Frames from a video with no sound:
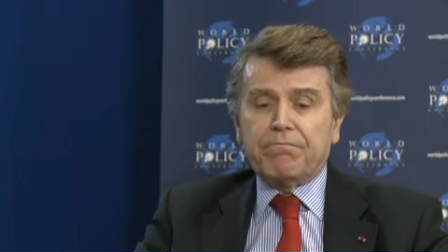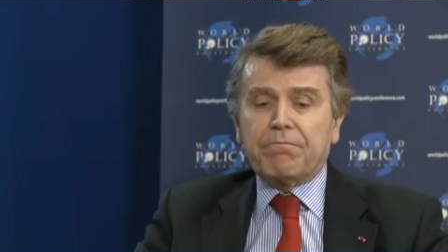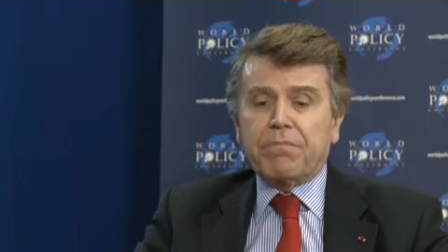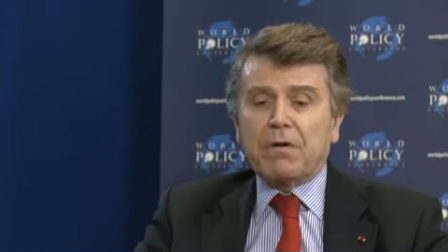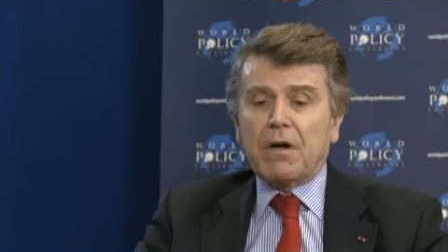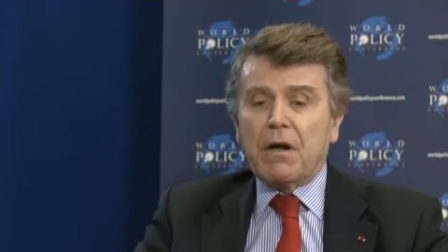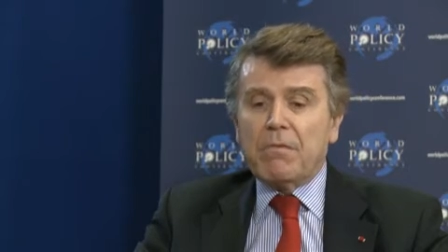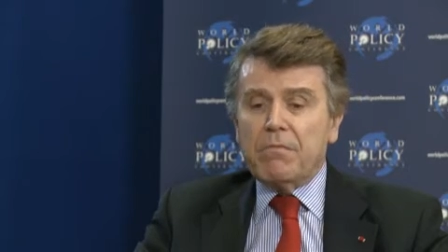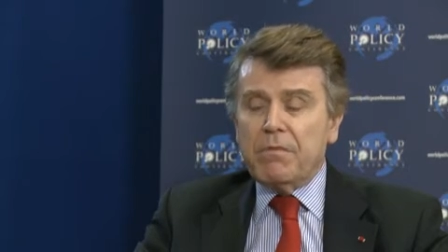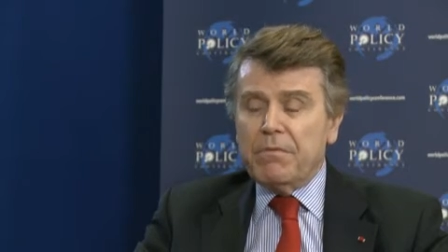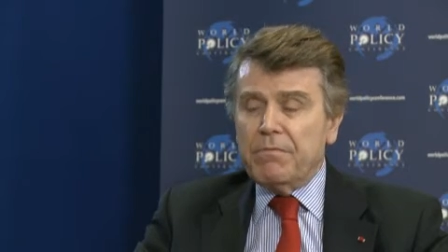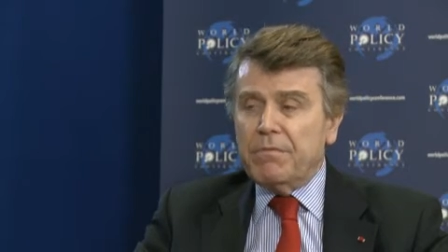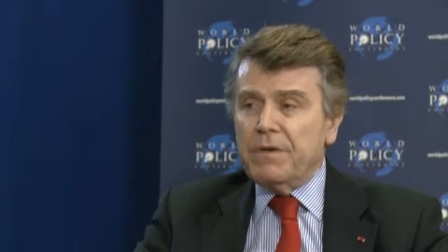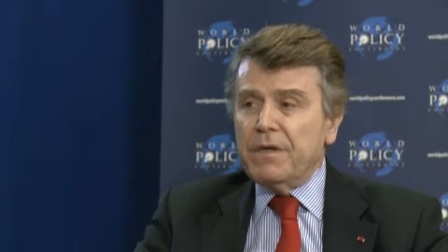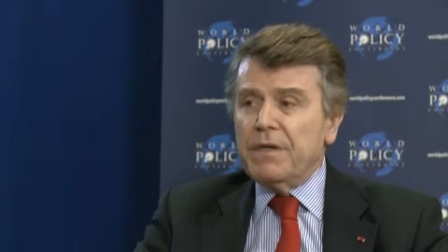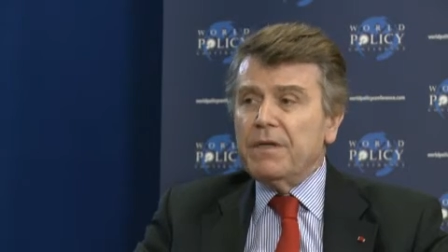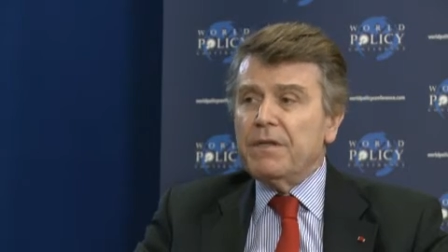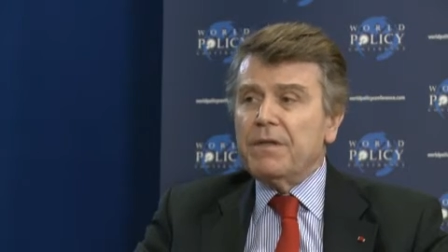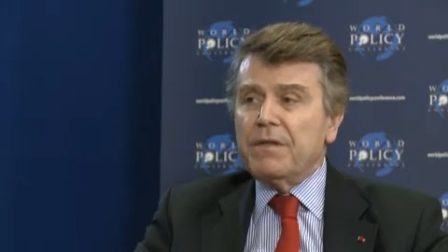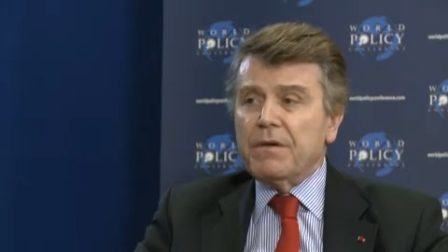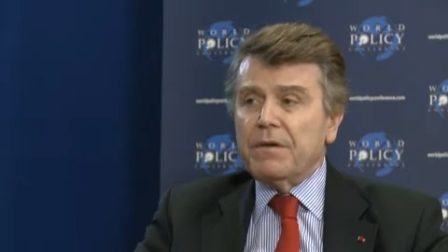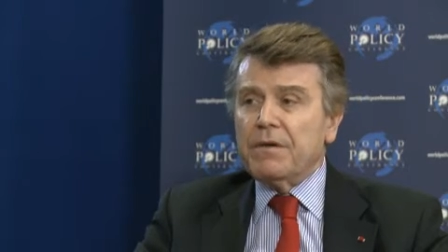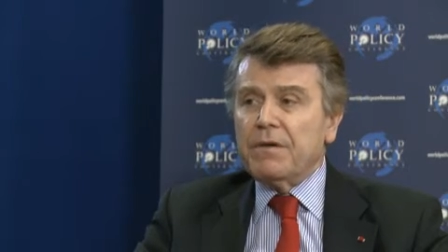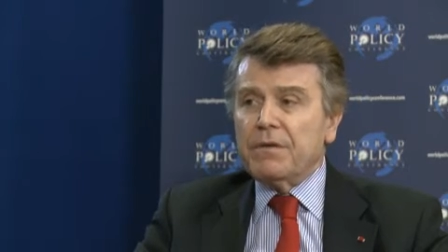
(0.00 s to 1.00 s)
probably
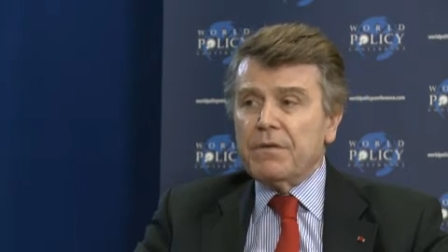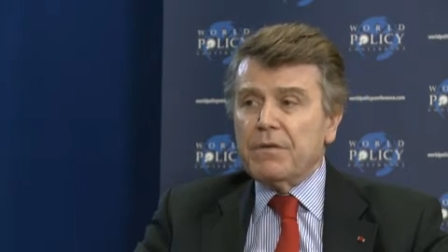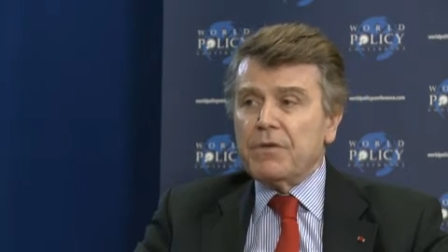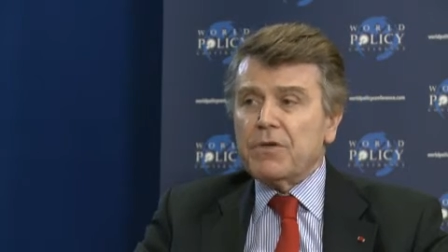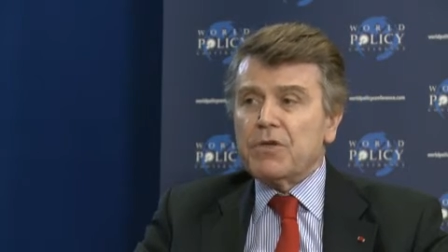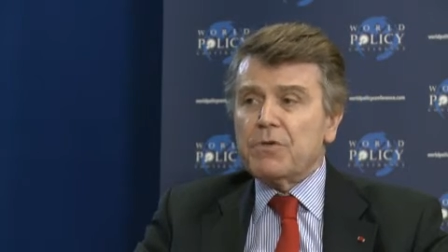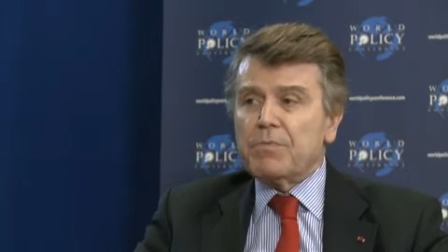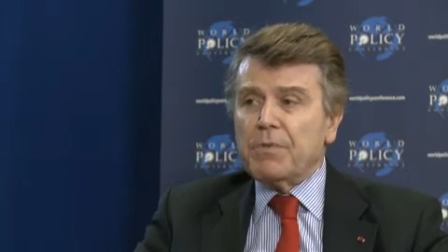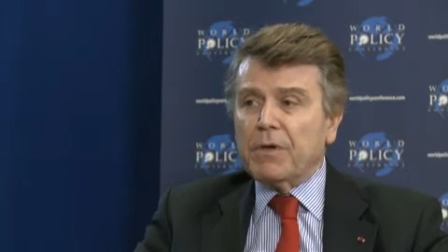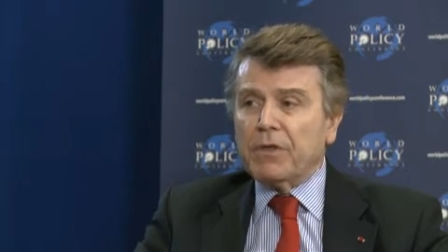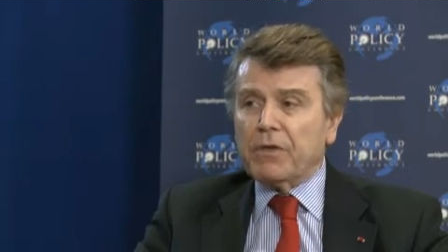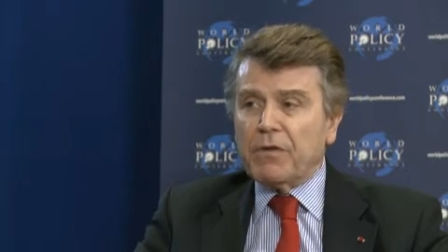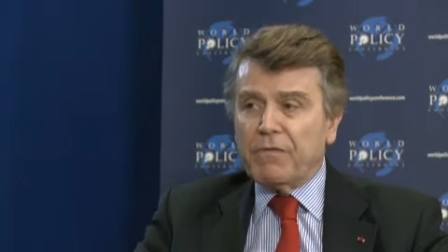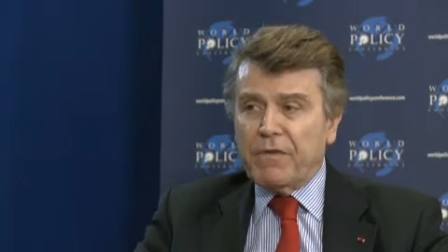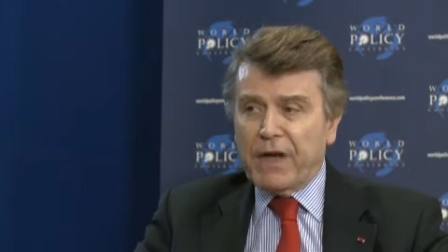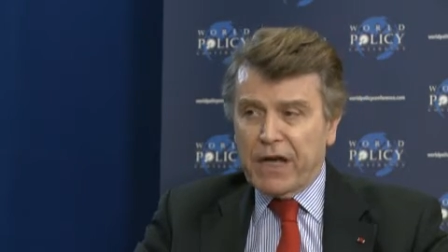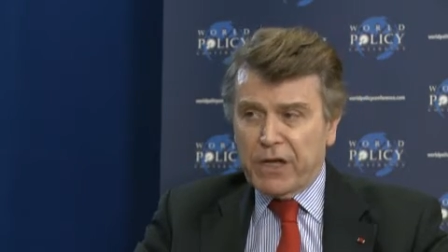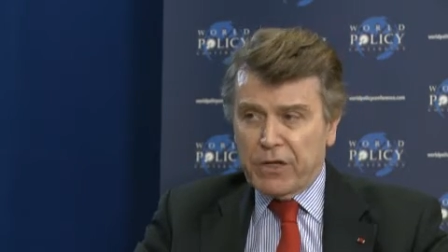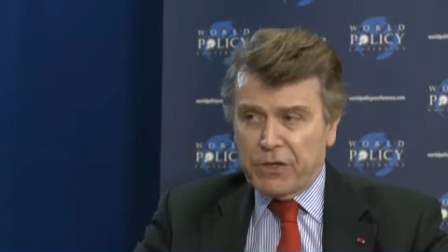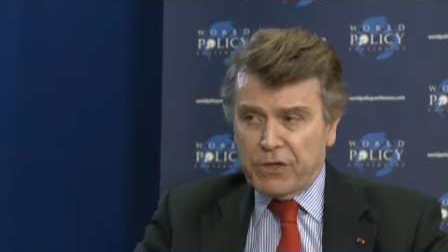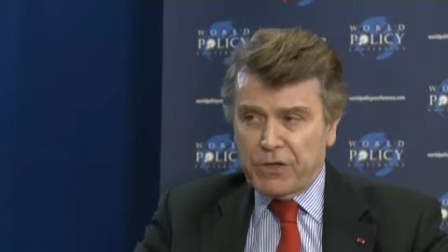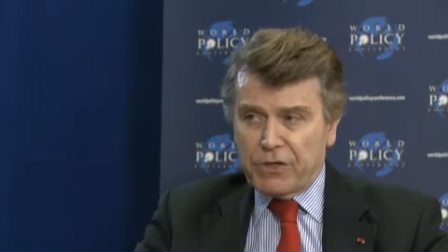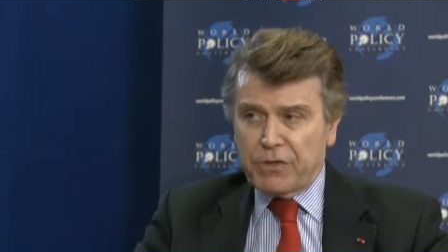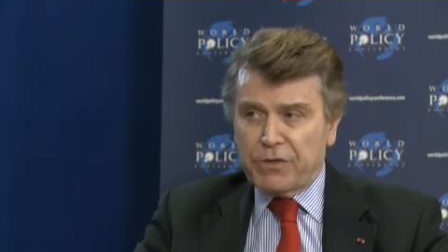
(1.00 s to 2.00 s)
the spot of
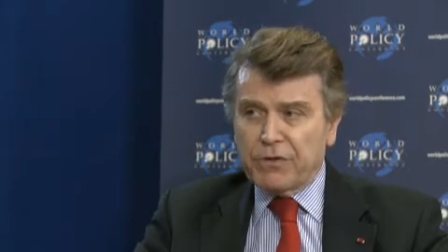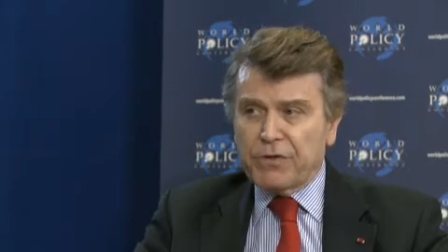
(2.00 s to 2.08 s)
highest